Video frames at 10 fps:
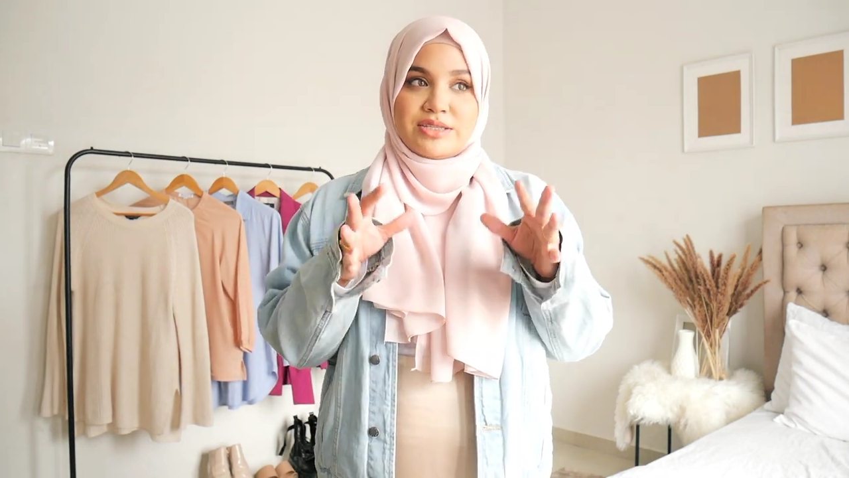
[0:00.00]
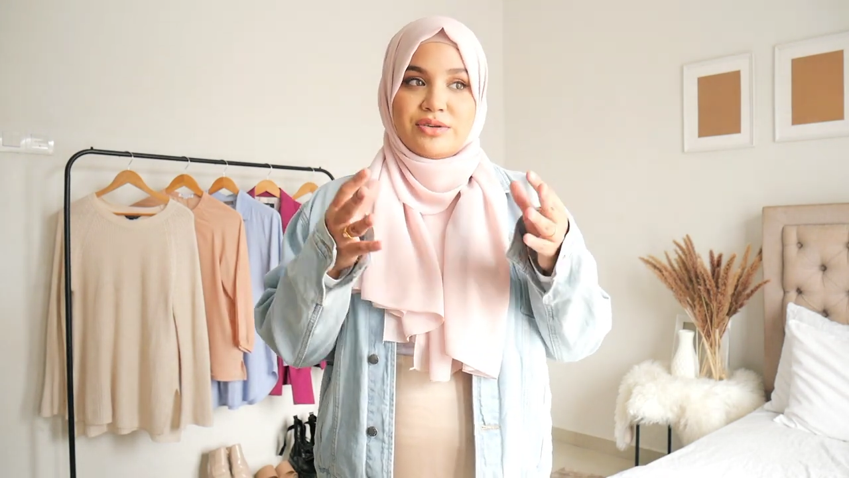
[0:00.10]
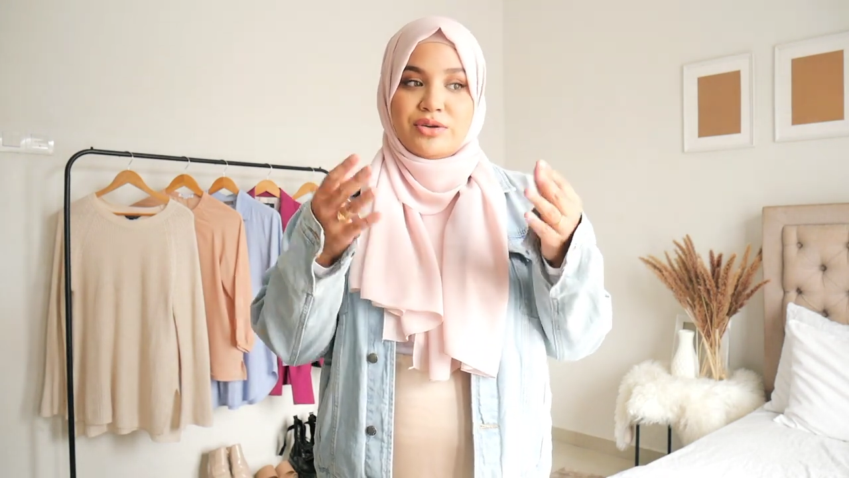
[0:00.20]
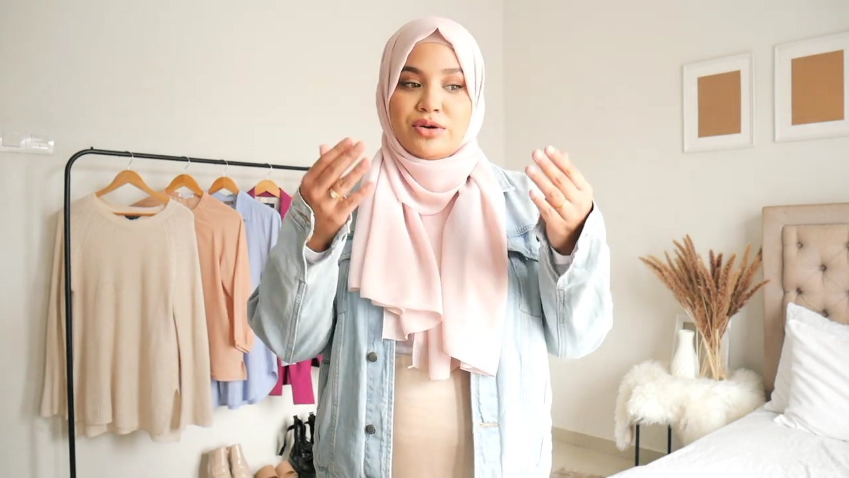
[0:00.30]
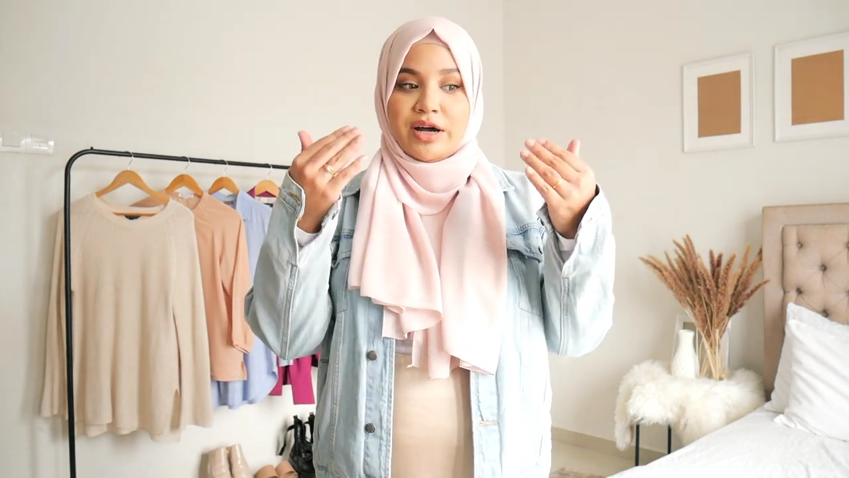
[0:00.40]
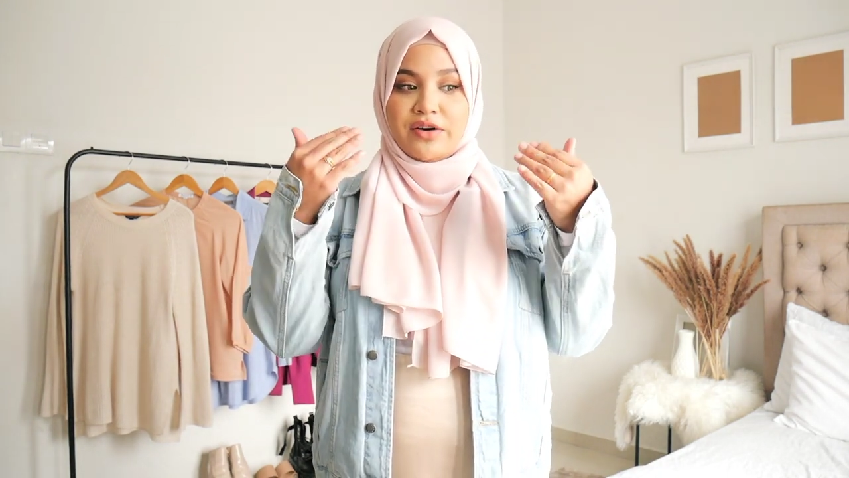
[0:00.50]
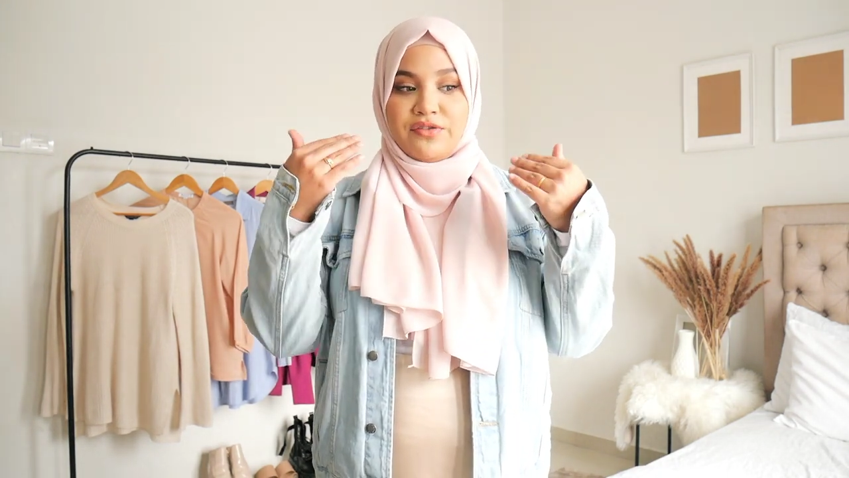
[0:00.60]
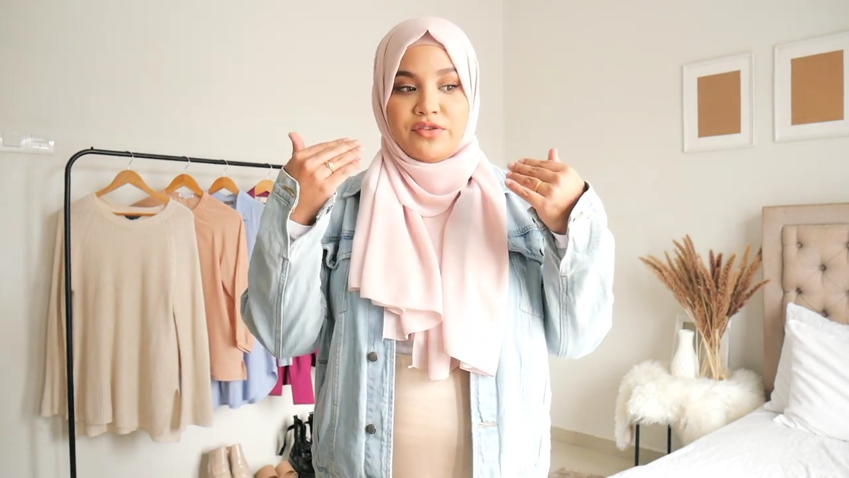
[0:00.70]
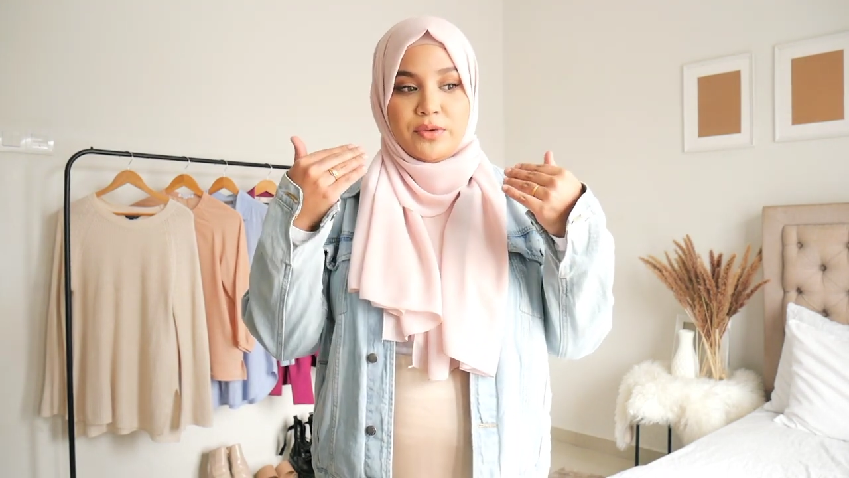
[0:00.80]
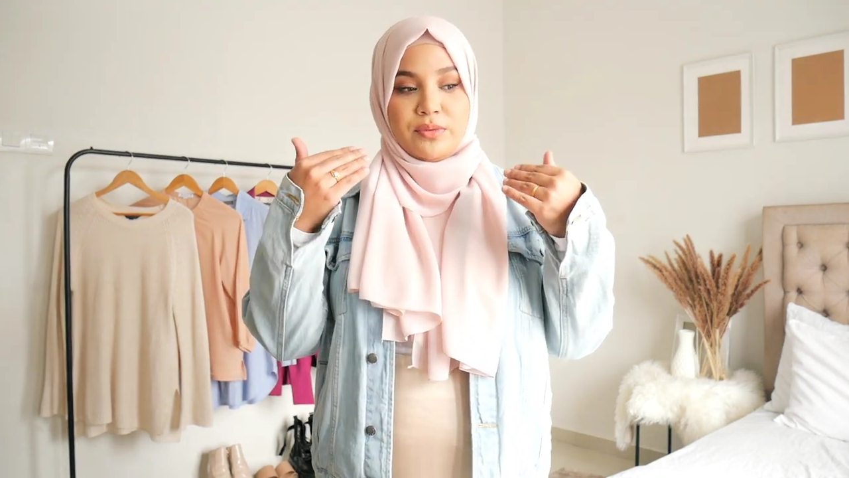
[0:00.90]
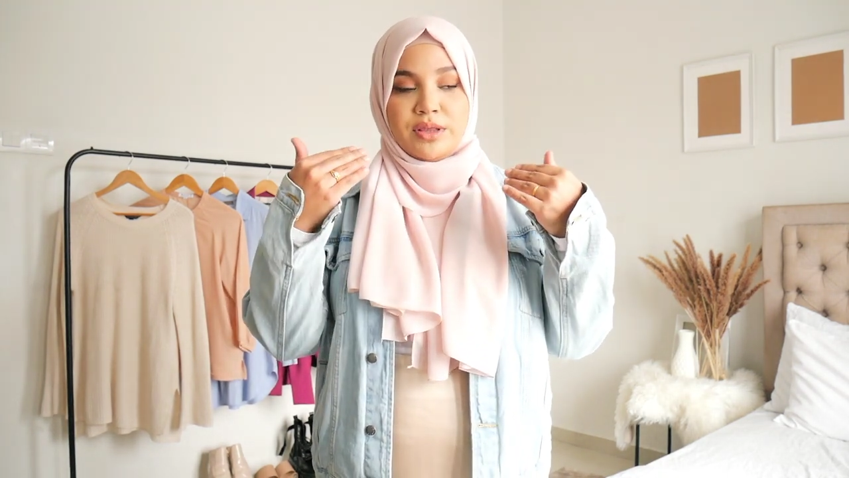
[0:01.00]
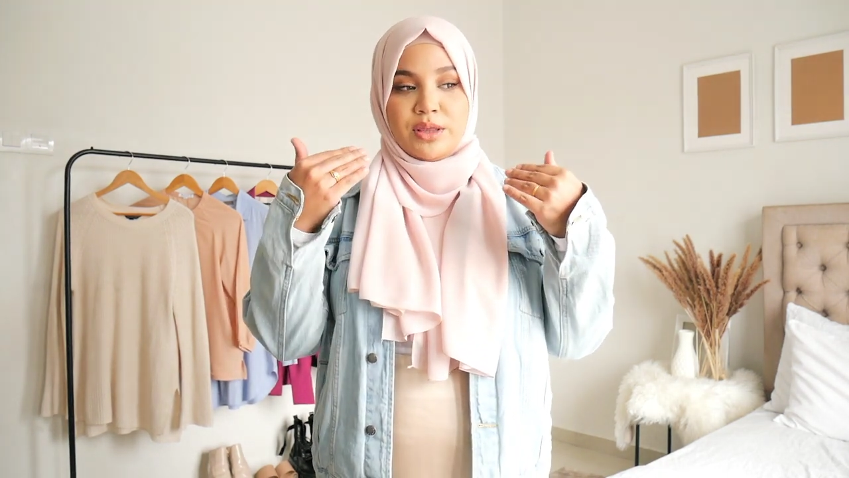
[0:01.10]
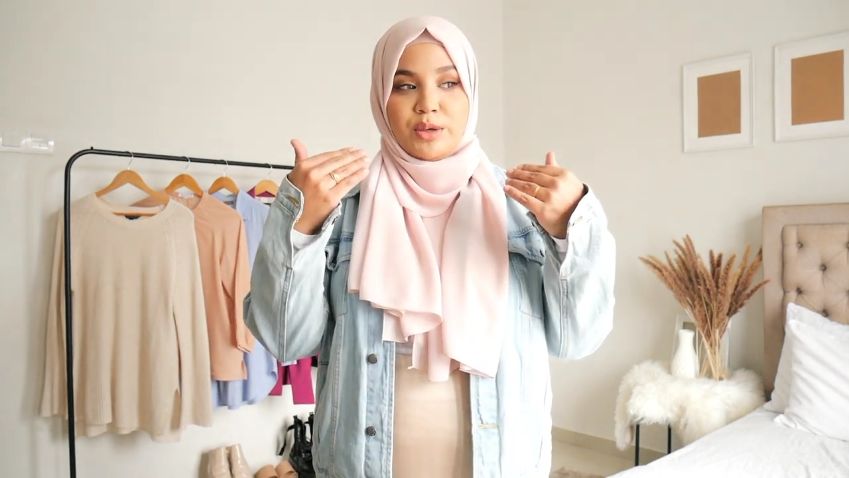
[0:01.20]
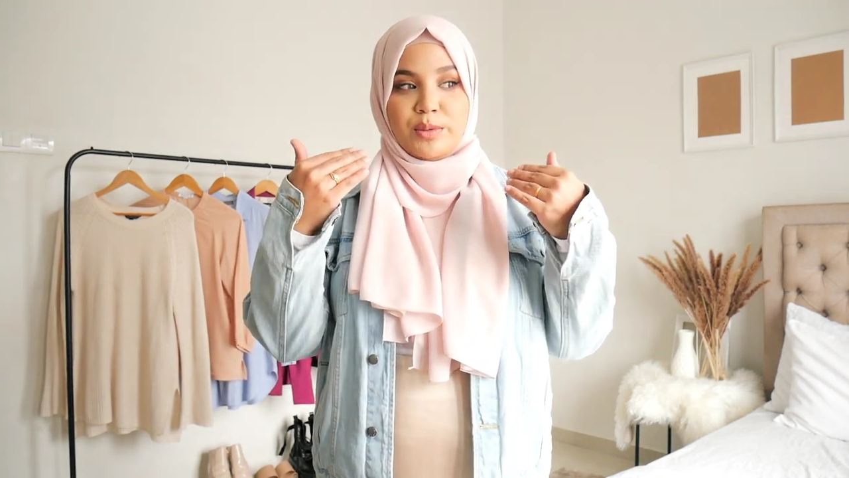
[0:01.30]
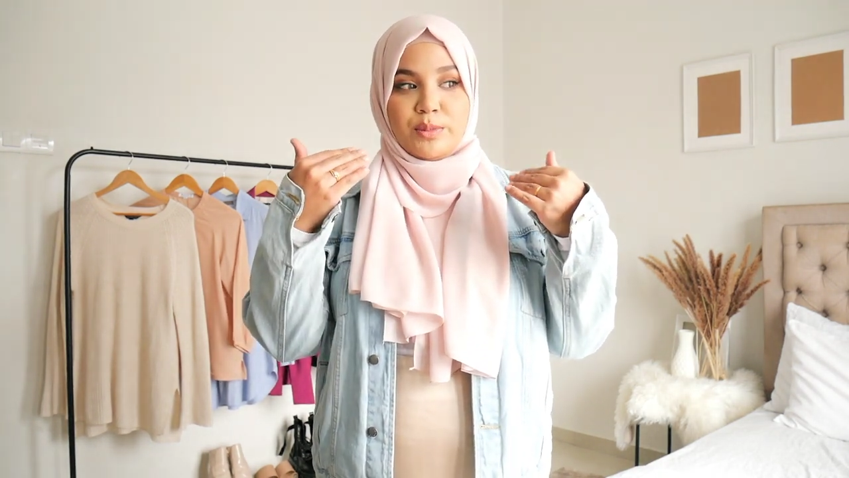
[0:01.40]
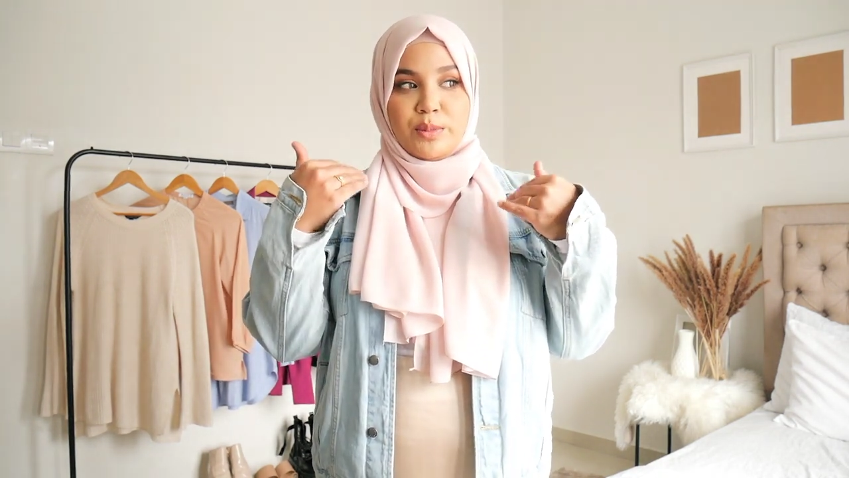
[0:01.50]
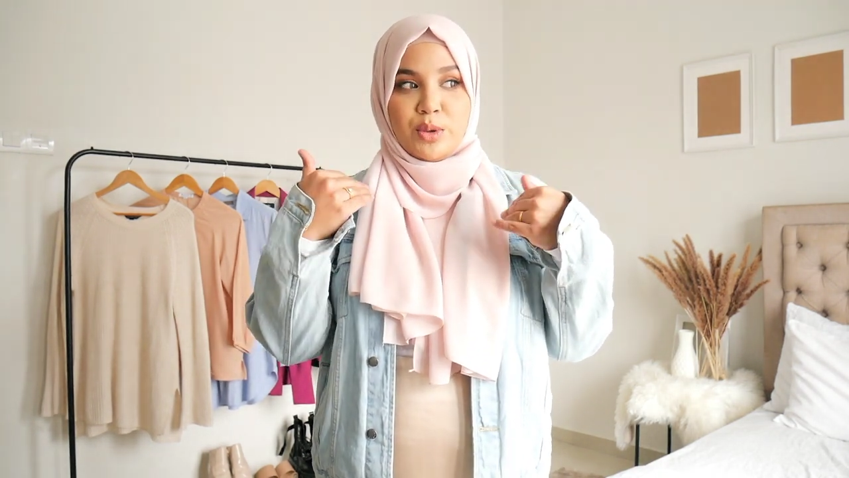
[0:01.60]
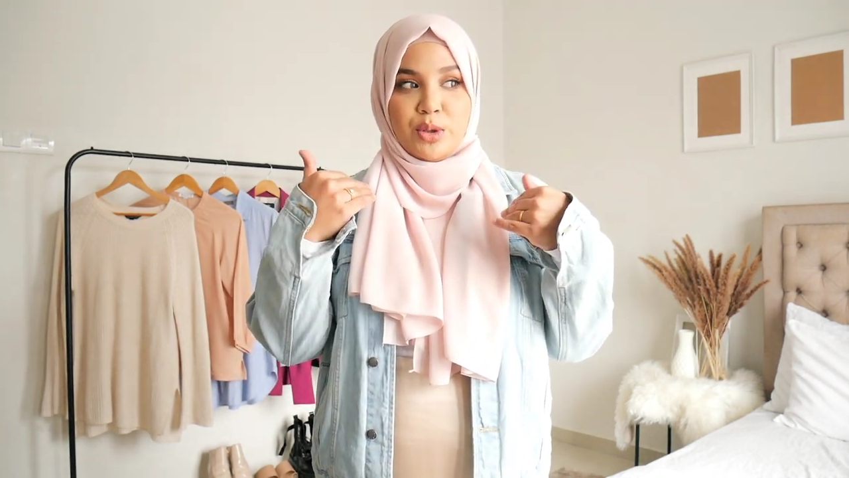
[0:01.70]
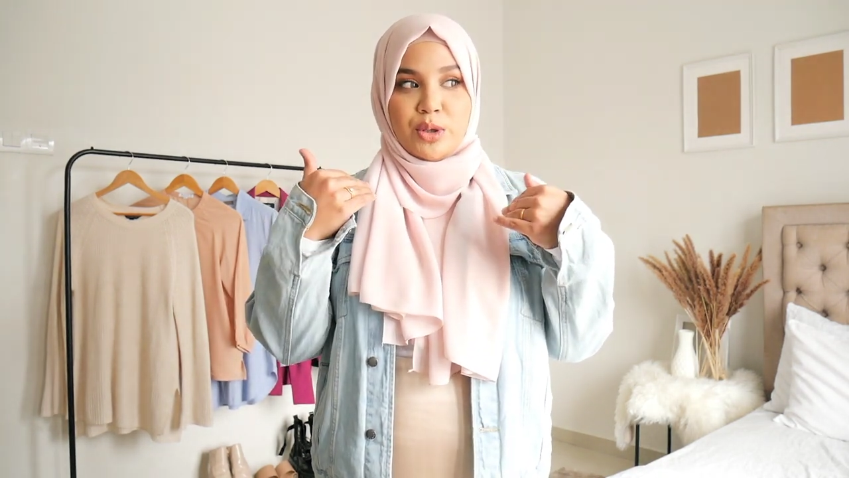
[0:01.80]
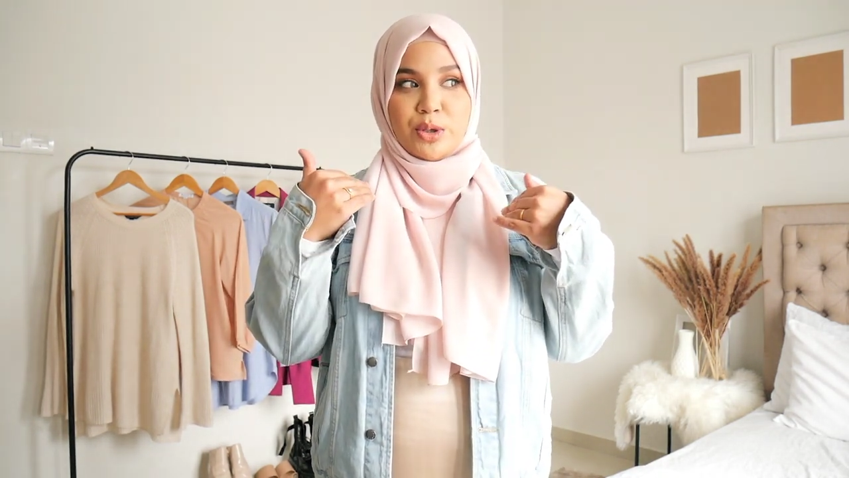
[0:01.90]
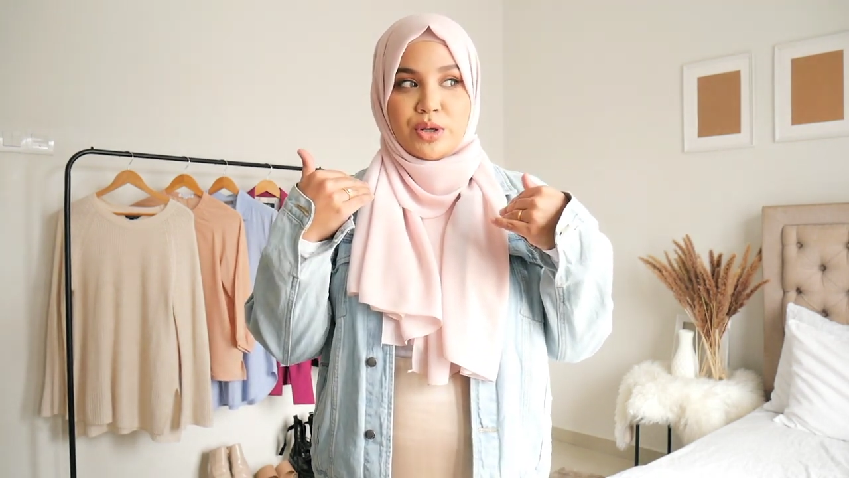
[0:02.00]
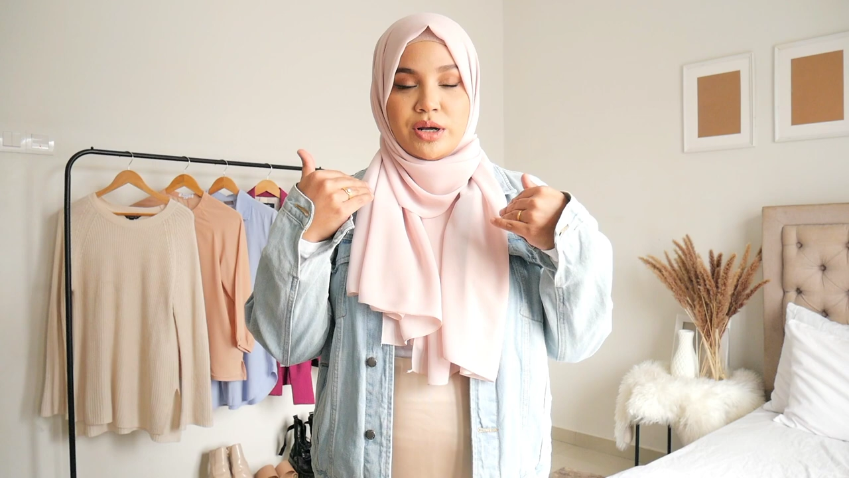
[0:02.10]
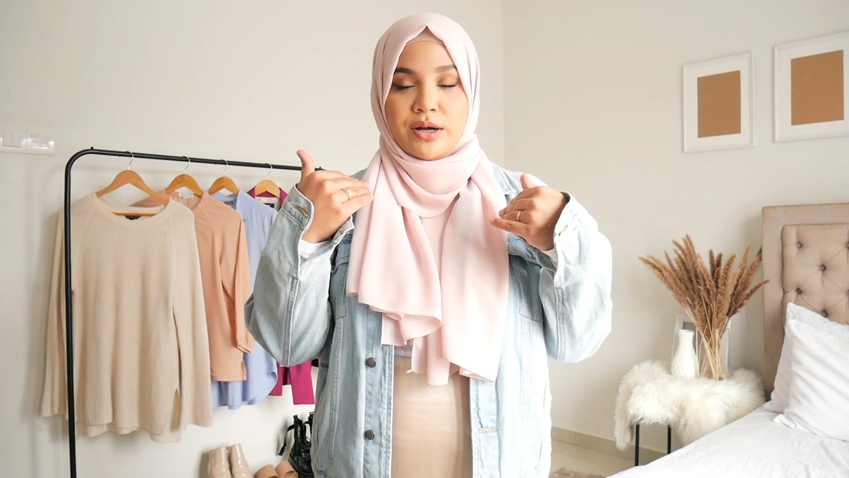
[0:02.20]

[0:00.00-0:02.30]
so your outfit will look more